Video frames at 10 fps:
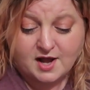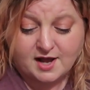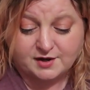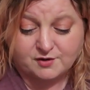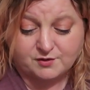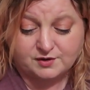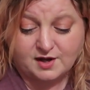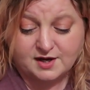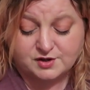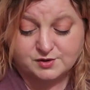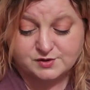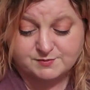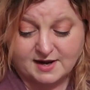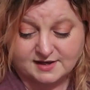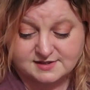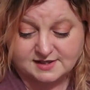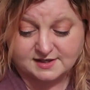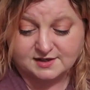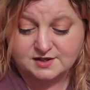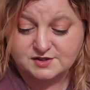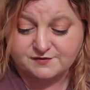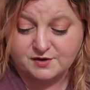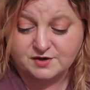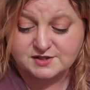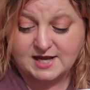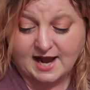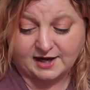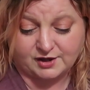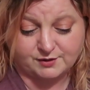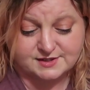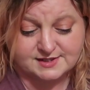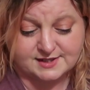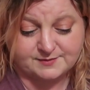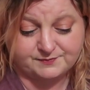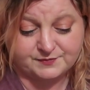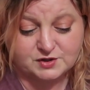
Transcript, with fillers: at an online news magazine devoted to accuracy.